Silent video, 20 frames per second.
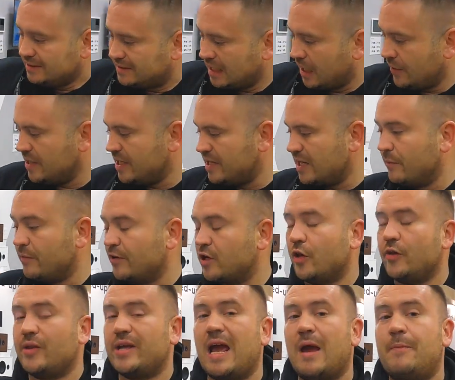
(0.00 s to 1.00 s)
Down here then we've
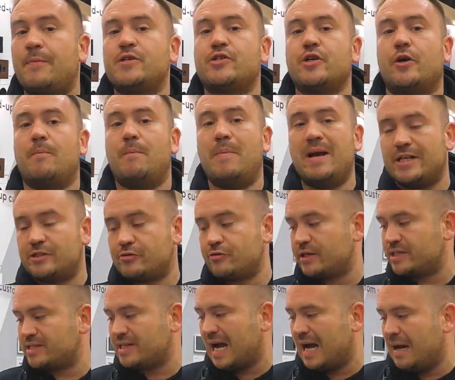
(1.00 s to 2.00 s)
got the Episode
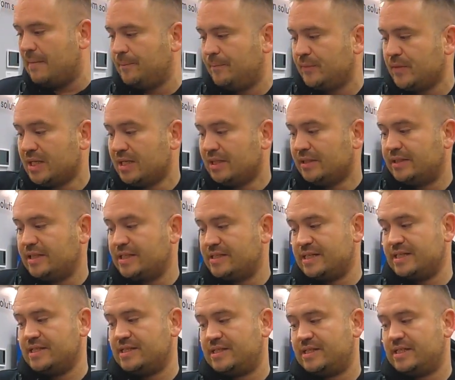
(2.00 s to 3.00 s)
Matrix amp.
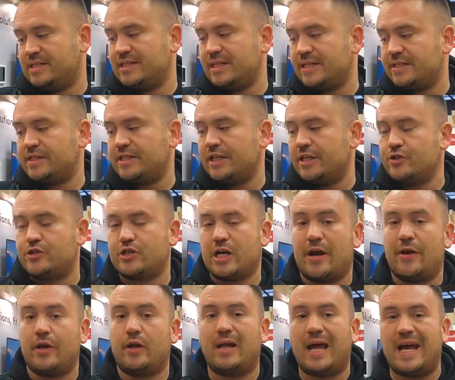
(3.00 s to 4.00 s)
This is the 16
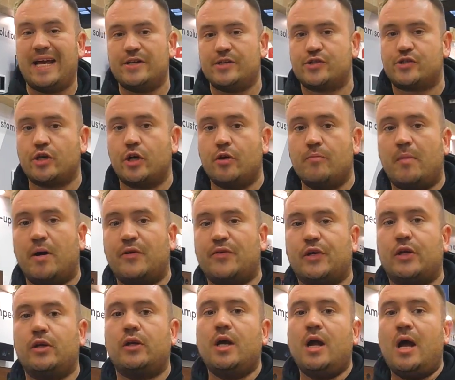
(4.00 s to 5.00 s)
channel 8 zone
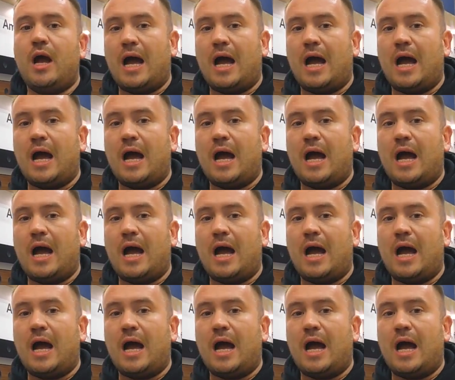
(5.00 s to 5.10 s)
model.